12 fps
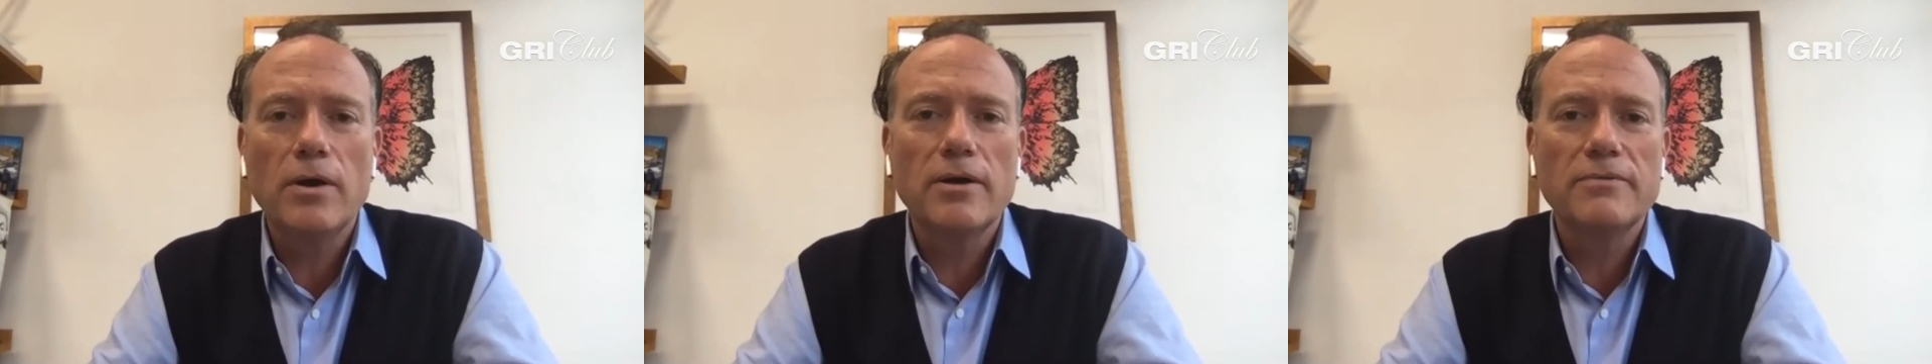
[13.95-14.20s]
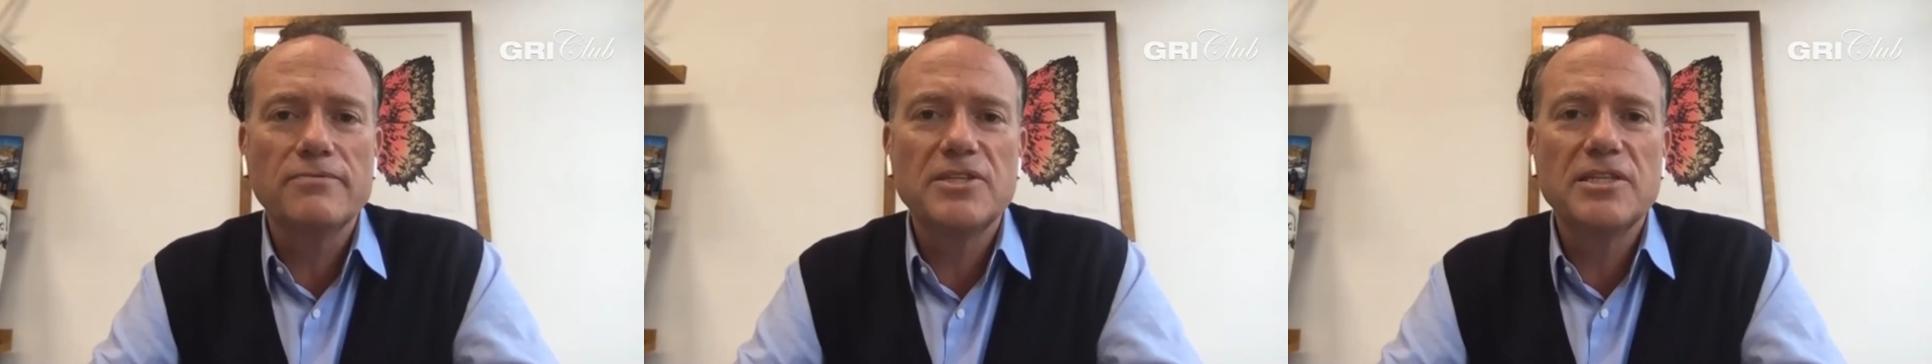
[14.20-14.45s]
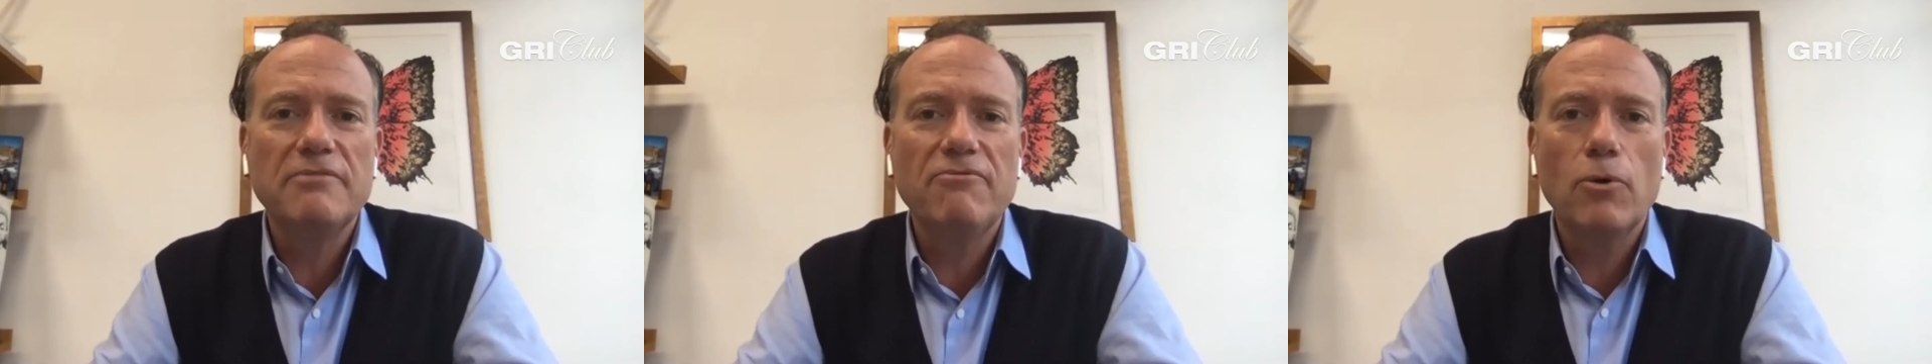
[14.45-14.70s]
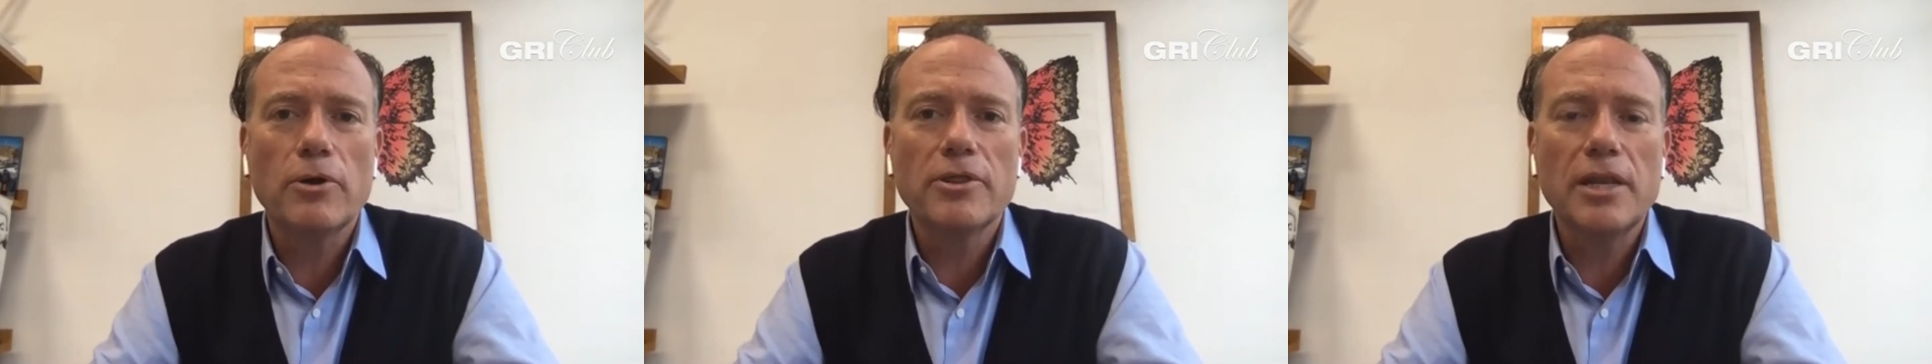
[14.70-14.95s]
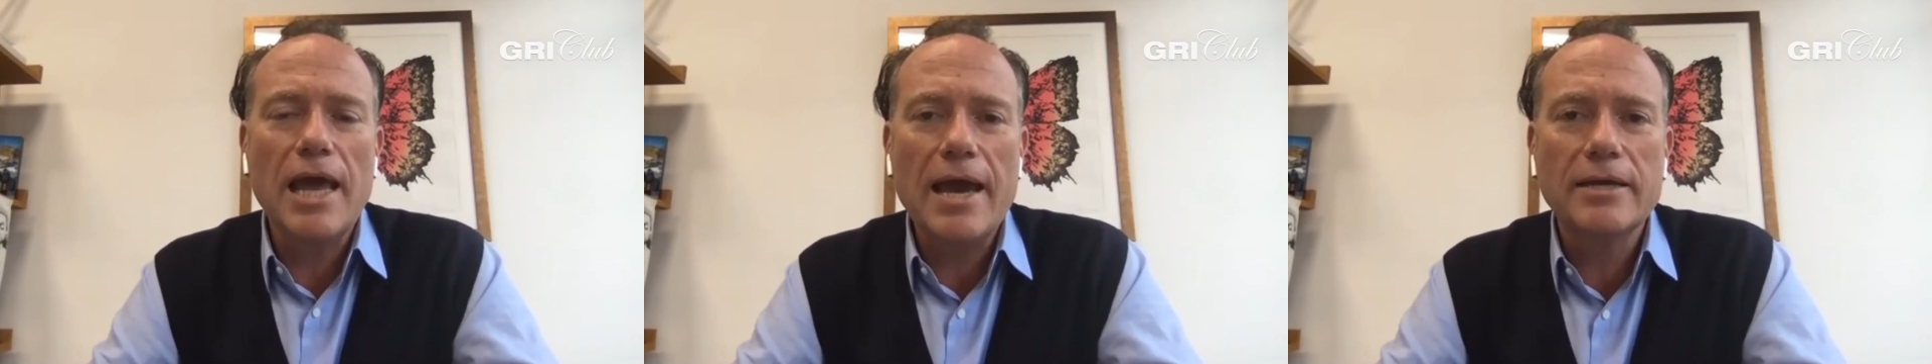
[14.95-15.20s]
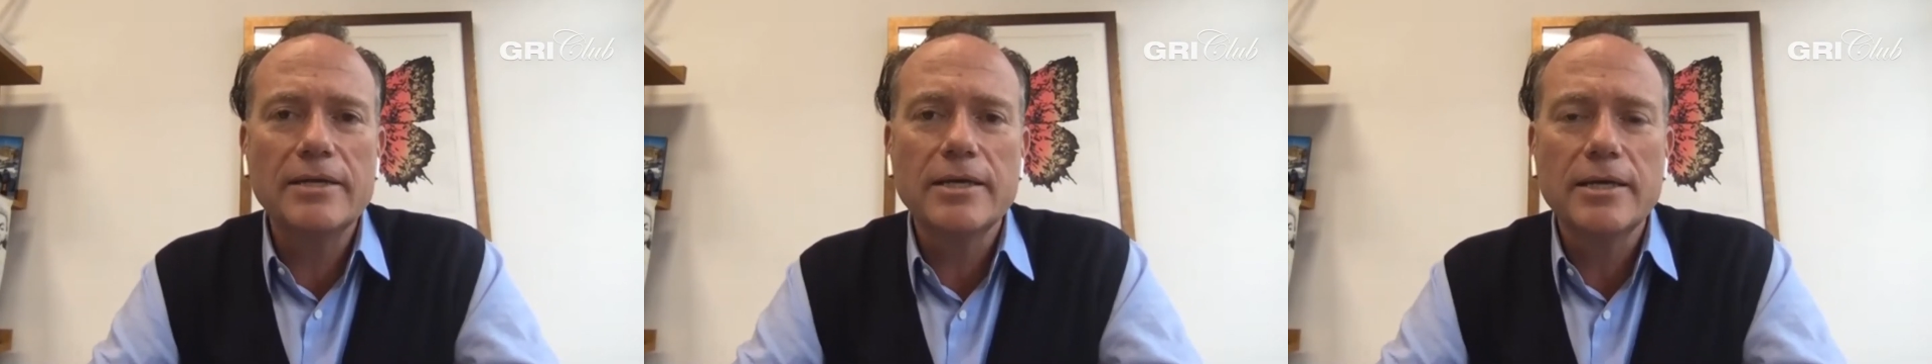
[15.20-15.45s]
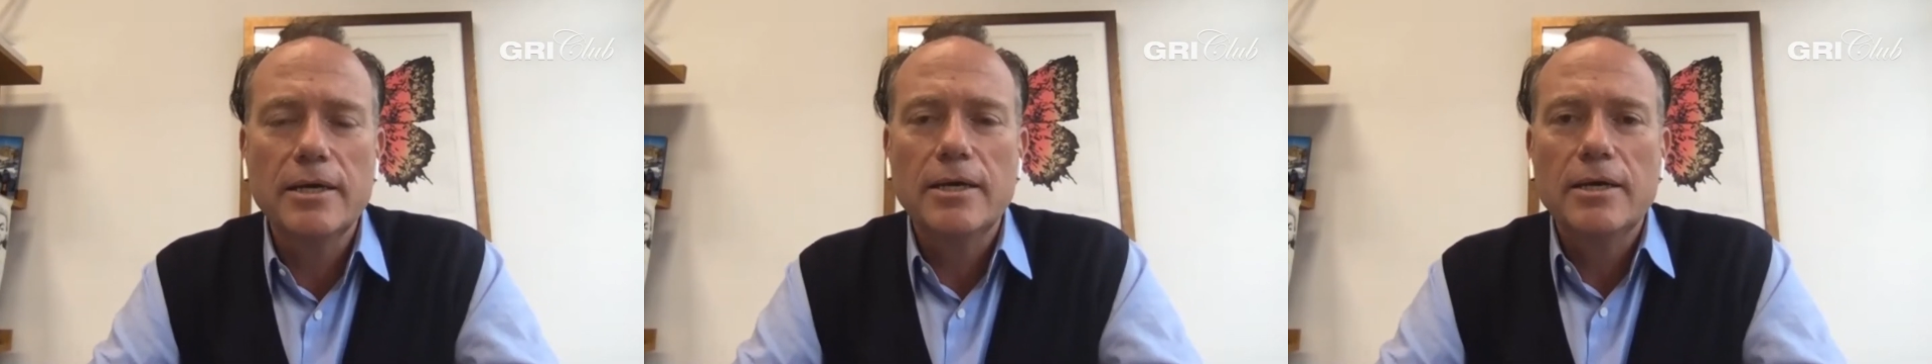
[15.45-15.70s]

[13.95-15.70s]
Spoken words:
of Seathforth Land.